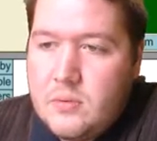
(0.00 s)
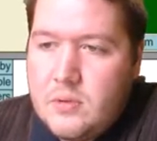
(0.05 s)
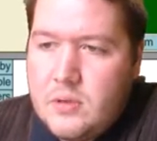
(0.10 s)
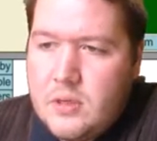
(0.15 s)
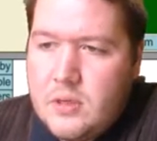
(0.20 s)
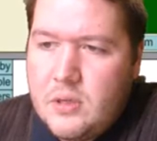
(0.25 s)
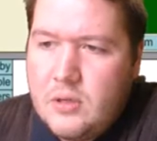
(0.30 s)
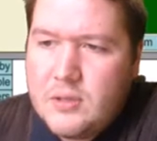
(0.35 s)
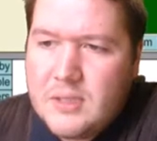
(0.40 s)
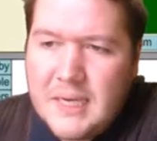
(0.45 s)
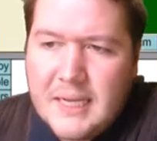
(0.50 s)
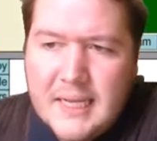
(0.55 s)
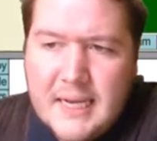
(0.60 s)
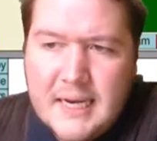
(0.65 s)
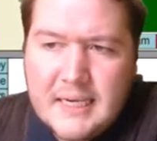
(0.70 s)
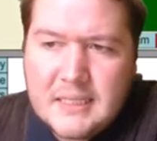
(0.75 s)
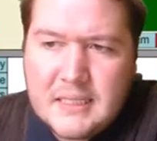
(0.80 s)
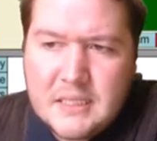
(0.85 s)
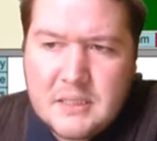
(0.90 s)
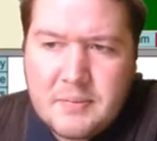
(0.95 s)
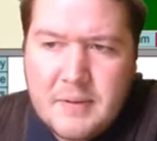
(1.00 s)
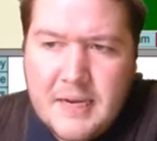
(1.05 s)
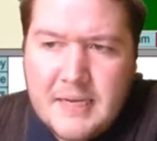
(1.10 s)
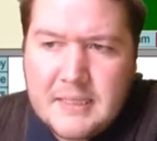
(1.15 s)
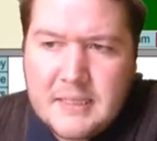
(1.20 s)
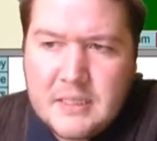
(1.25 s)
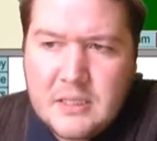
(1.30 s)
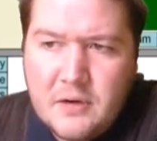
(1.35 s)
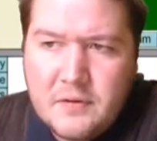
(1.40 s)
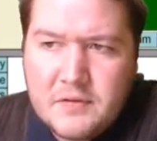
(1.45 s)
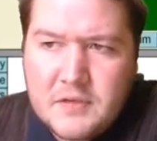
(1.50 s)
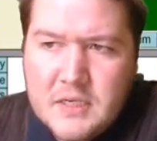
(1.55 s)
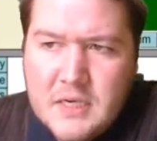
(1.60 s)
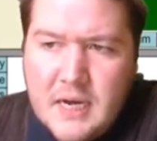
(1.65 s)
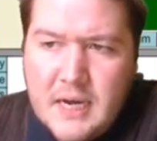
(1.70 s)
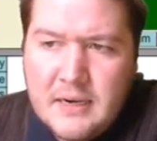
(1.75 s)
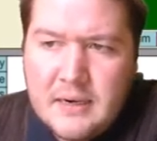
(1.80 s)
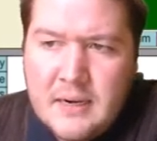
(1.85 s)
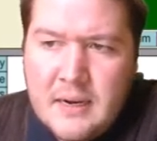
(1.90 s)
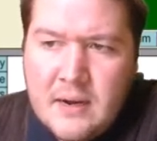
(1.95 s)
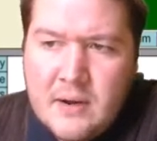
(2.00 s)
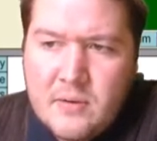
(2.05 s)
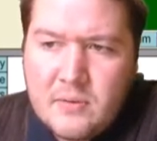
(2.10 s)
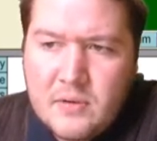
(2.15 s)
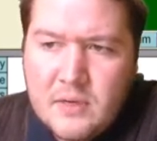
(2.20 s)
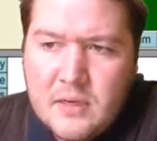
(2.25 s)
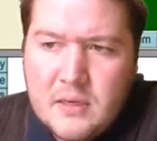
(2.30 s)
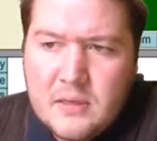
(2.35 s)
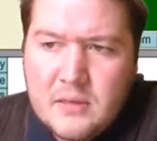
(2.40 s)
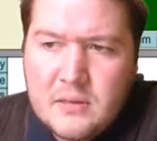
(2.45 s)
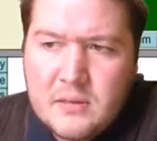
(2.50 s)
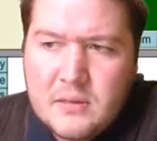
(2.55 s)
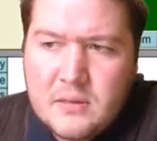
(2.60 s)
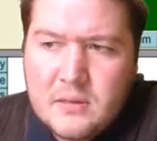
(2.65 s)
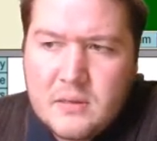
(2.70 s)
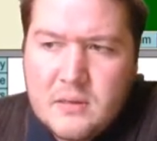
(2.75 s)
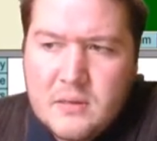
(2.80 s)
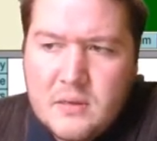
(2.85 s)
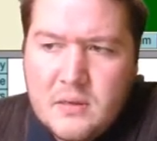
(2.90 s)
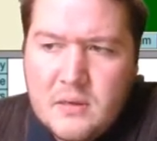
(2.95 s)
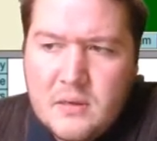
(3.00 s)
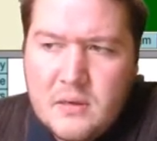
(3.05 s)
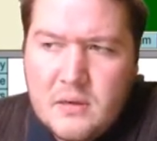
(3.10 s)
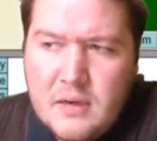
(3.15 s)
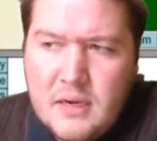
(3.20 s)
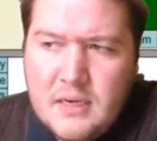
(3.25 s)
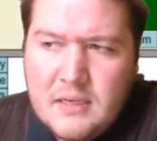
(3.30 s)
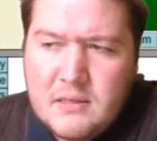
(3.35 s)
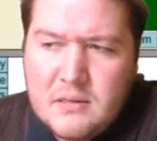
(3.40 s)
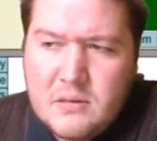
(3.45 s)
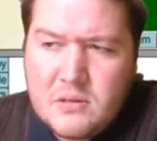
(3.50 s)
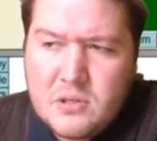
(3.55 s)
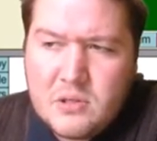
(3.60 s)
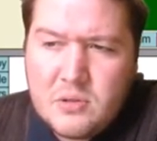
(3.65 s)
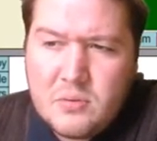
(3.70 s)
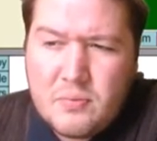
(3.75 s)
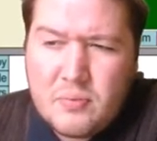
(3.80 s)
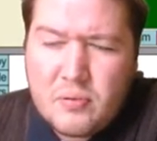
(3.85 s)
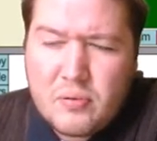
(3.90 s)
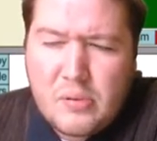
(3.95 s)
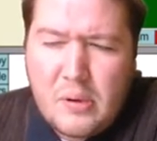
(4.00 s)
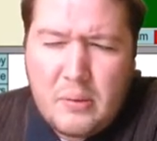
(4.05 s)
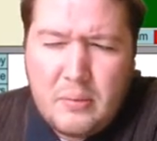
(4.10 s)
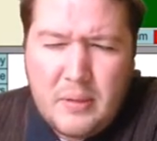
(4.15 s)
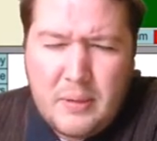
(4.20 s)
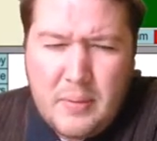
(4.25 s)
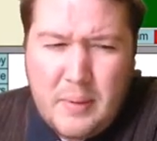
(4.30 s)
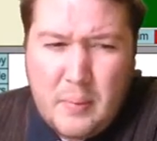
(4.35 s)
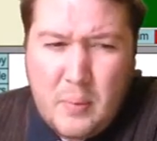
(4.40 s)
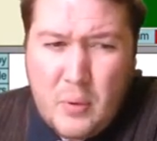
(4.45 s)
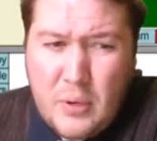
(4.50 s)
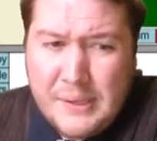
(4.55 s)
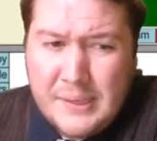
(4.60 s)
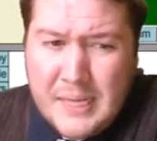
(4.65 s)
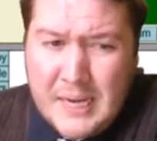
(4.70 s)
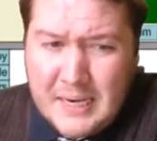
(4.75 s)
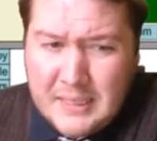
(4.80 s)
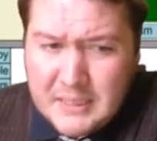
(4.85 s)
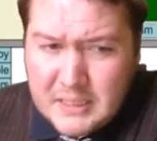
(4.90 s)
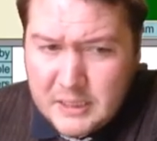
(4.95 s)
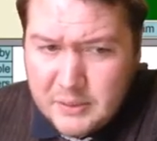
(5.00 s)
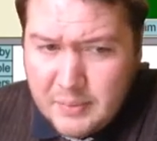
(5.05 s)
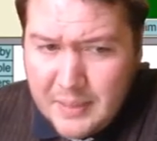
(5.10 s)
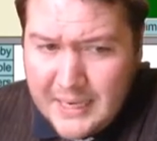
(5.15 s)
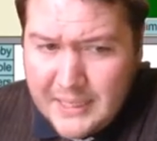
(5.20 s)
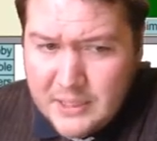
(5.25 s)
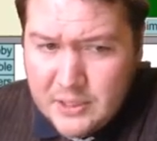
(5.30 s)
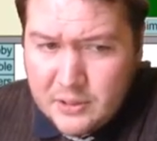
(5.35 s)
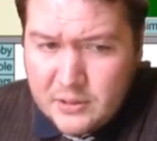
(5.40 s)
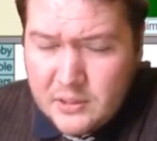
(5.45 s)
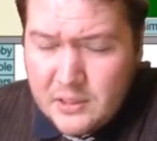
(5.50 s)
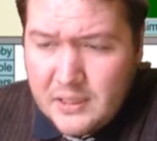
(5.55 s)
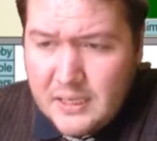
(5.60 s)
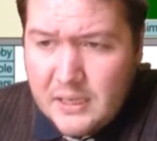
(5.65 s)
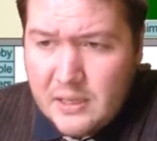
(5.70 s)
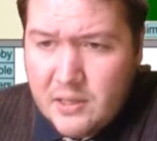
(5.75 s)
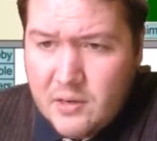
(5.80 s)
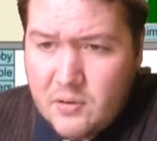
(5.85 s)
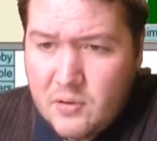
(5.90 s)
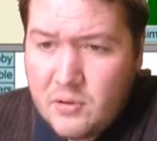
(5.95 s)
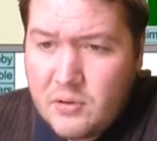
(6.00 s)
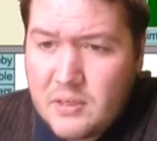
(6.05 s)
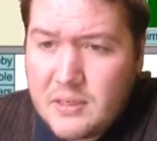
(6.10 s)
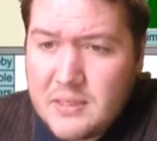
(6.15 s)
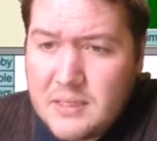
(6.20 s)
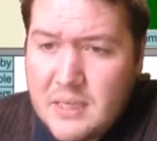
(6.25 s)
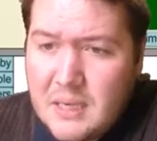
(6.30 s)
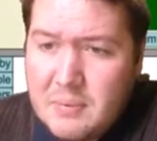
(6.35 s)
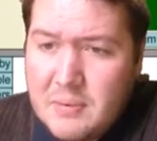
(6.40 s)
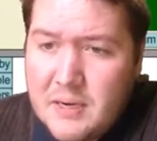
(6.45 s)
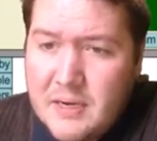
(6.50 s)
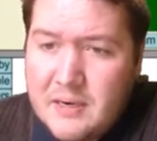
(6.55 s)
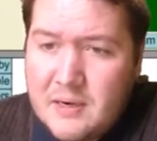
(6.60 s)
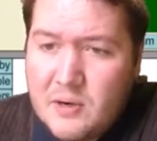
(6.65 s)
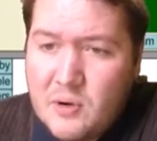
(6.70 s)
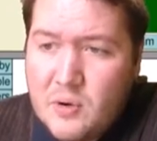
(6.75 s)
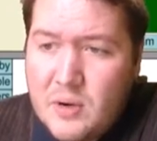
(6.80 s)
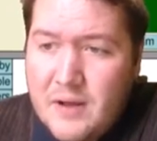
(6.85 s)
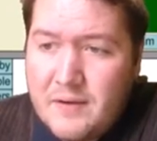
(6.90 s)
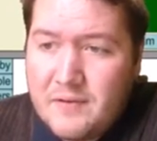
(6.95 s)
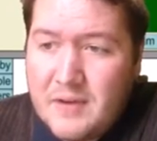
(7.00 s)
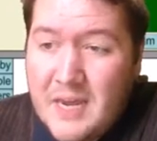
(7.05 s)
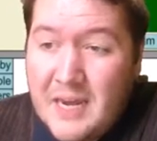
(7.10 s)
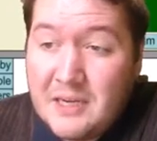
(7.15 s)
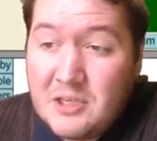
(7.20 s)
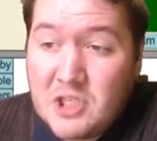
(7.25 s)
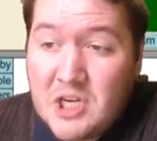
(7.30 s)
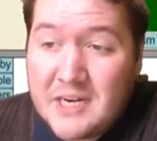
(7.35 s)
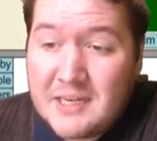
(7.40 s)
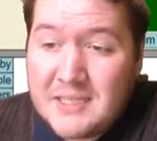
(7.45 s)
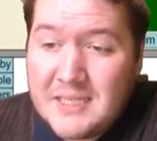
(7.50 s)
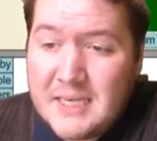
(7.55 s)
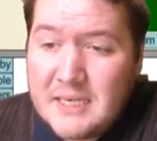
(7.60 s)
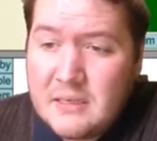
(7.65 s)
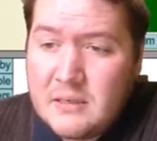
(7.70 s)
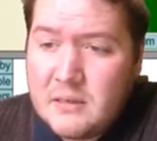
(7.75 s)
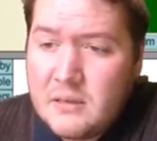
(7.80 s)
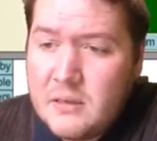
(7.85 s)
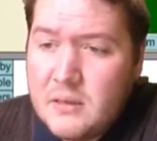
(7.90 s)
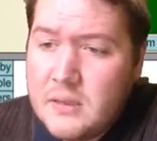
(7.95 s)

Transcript: Looks like the Ace of Spades is offside now, because Ace should probably be putting the Ace of Spades on to lead through, because their partner could have King Jack 10.